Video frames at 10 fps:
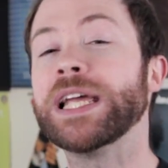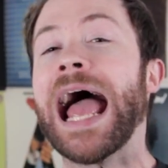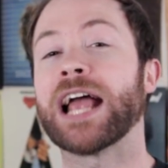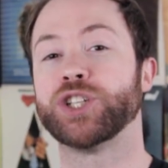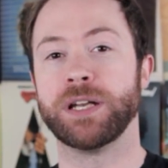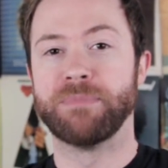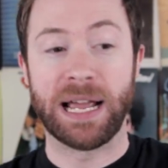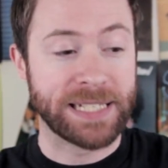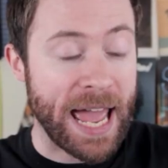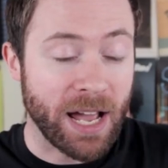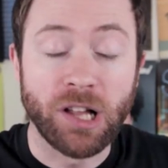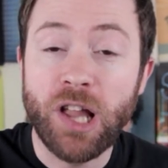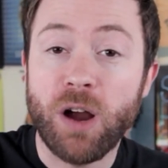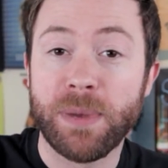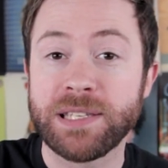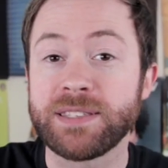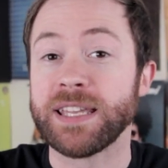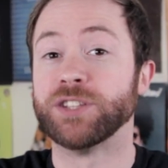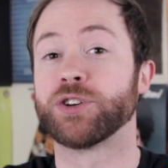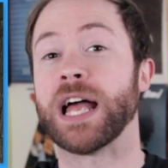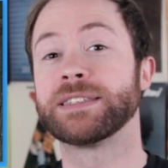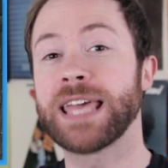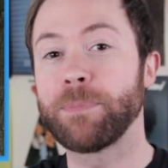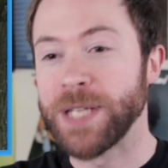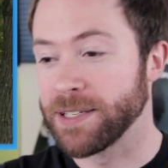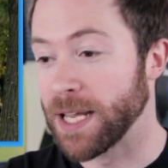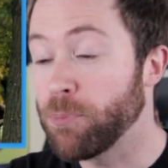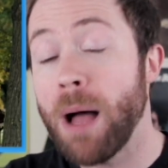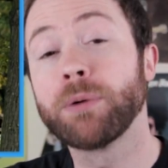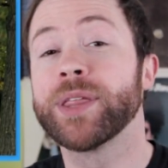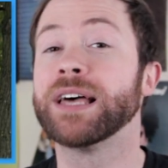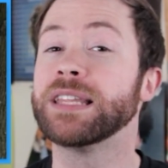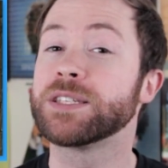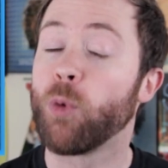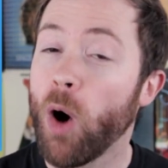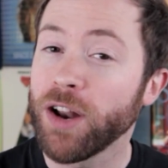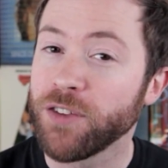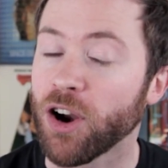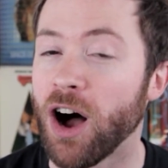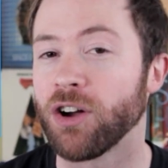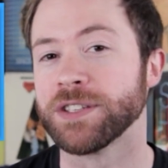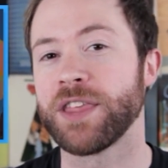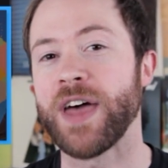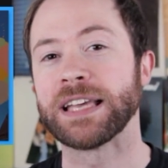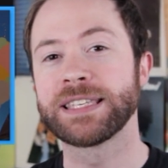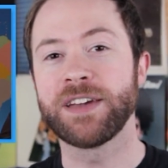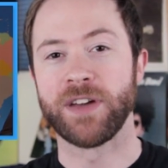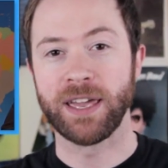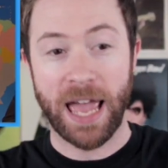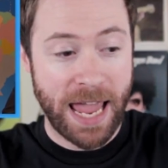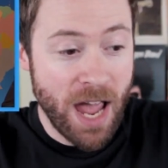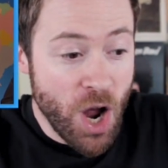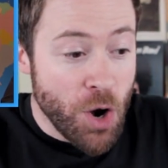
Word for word: reaction by tech alarmists, internet skeptics, and probably at least one of your uncles at Thanksgiving, a